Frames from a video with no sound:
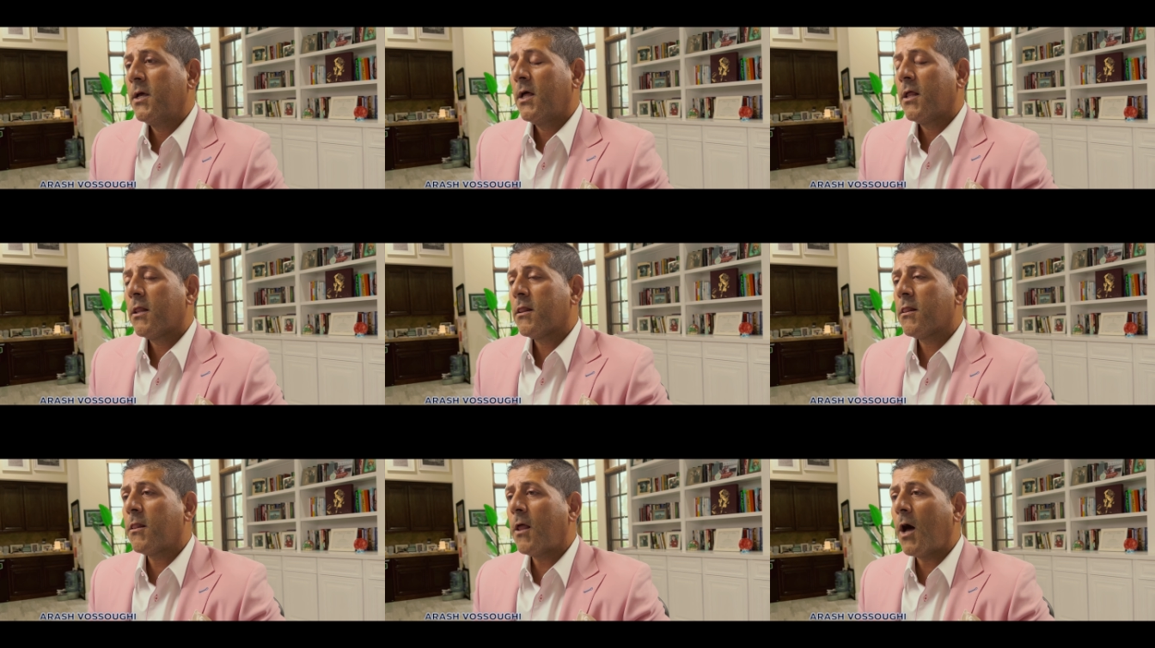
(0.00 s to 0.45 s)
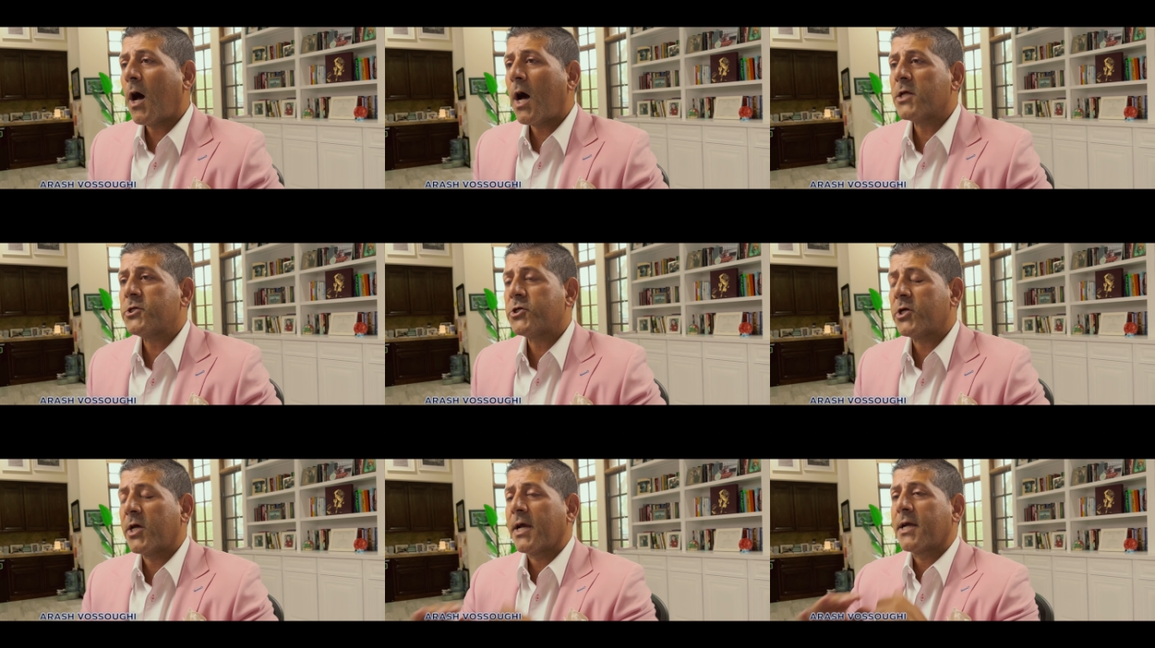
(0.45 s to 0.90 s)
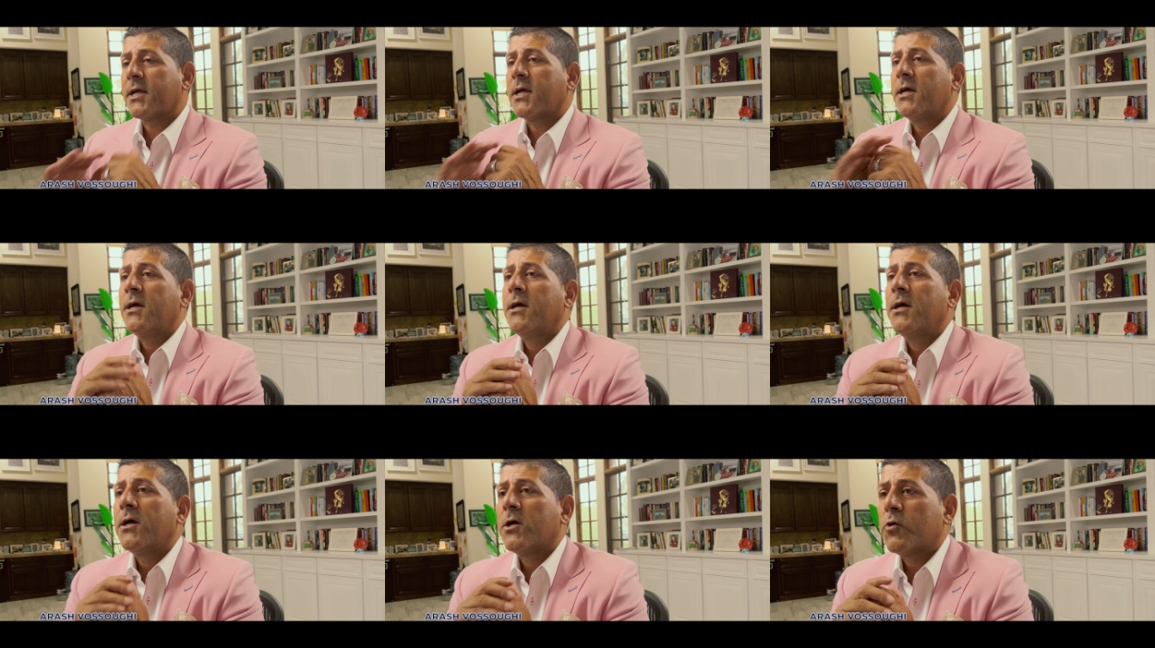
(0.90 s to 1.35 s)
Logic
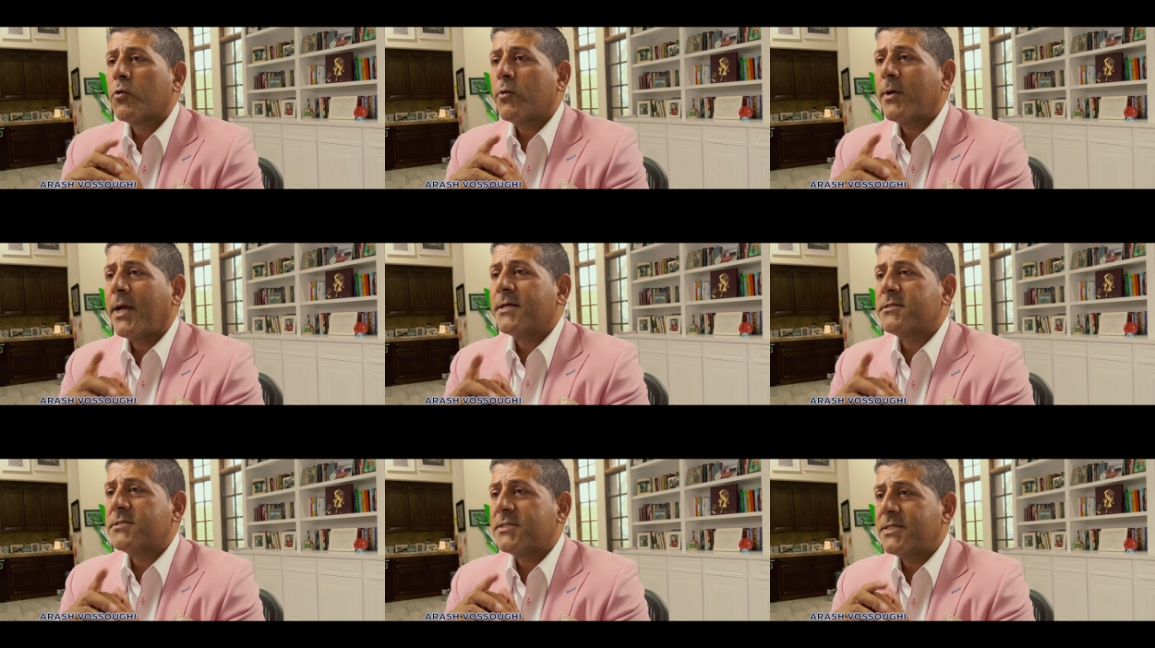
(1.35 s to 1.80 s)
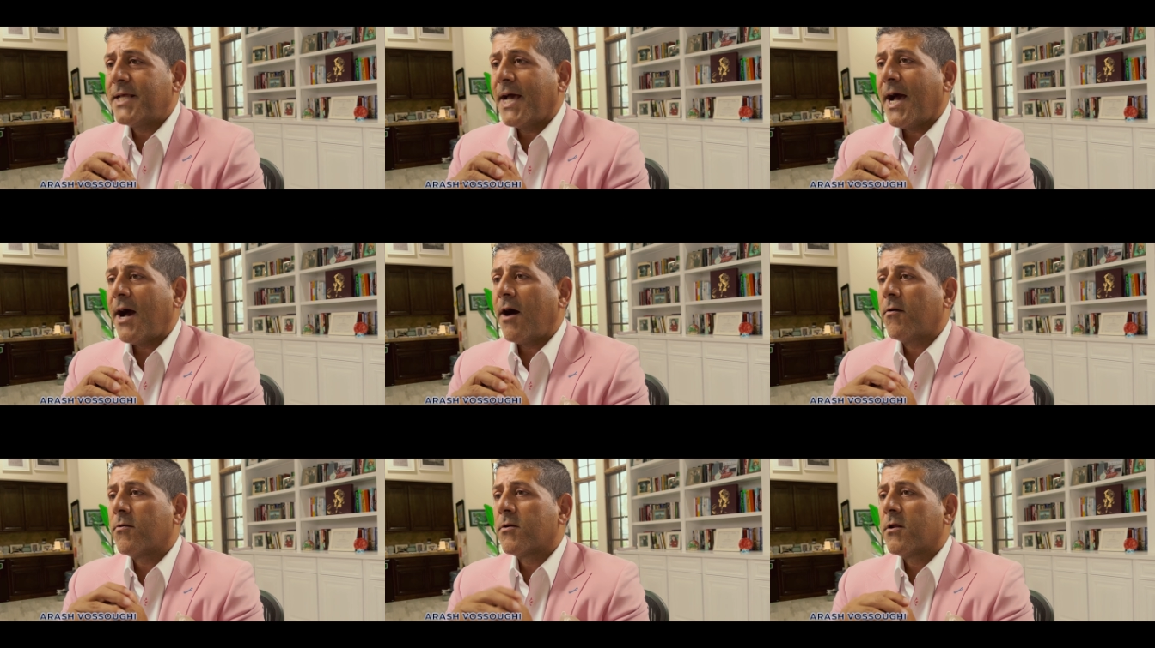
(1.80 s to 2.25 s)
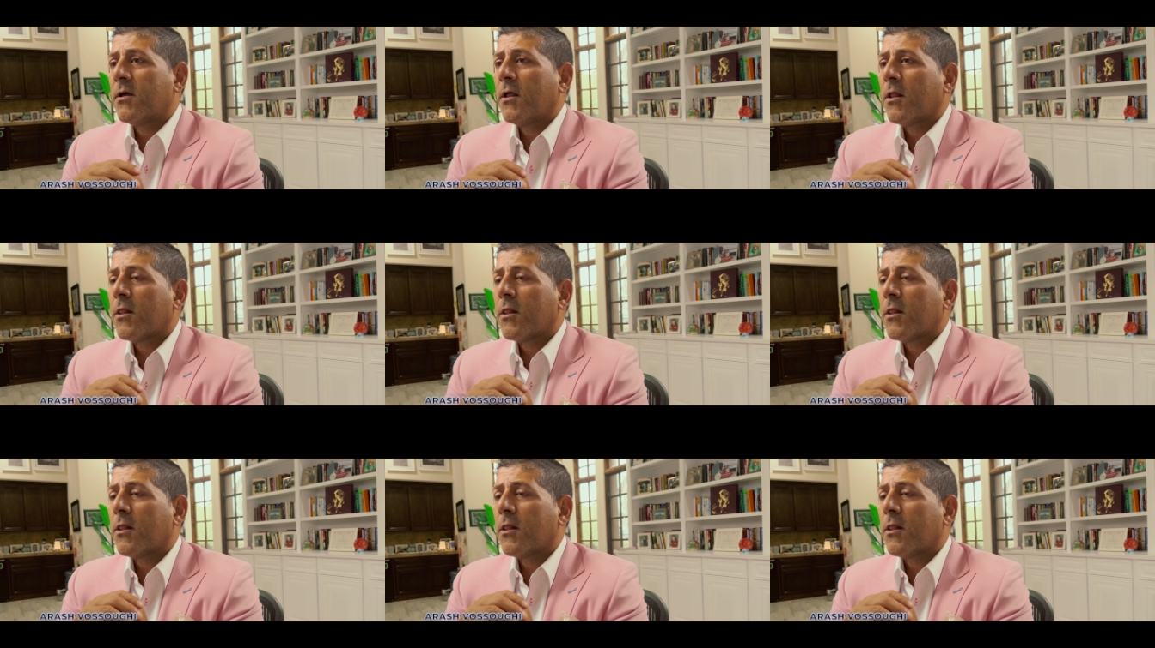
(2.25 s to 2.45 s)
creates doubt.